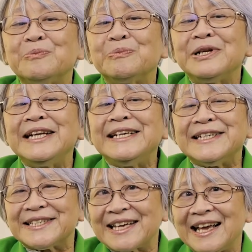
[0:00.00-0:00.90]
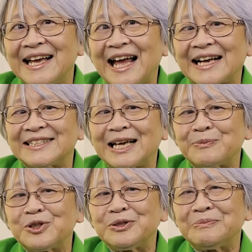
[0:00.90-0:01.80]
Please
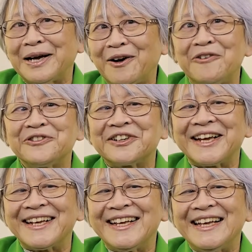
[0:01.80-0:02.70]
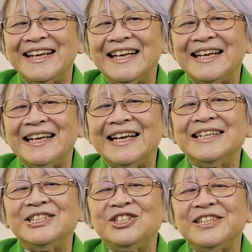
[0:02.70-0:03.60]
accept my offering.
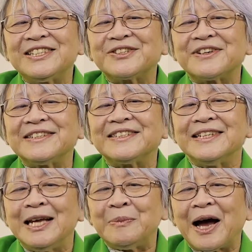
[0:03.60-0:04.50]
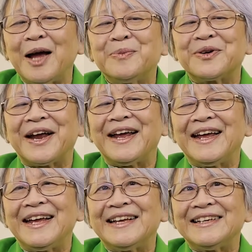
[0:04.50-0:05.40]
In Jesus Christ's name I pray.
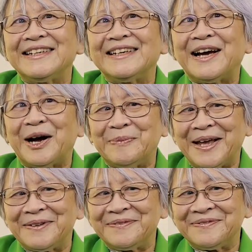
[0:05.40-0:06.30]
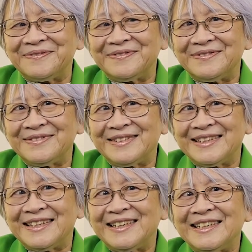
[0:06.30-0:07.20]
Amen.
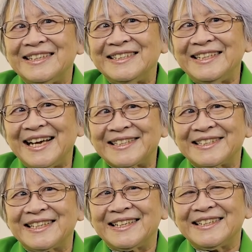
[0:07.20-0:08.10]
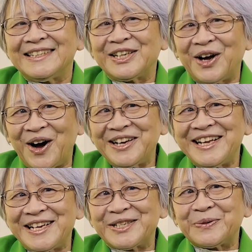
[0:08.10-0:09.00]
Yes, God
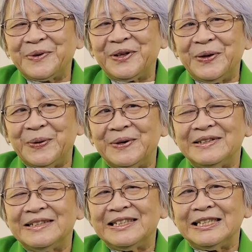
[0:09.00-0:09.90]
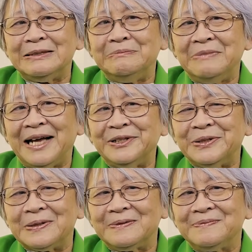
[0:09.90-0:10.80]
is with you,
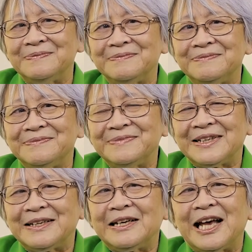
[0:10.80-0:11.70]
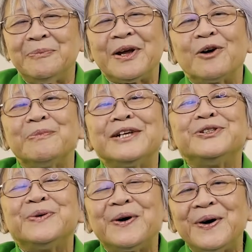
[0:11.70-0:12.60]
Emmanuel. And may God bless
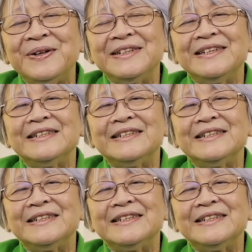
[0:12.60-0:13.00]
you all.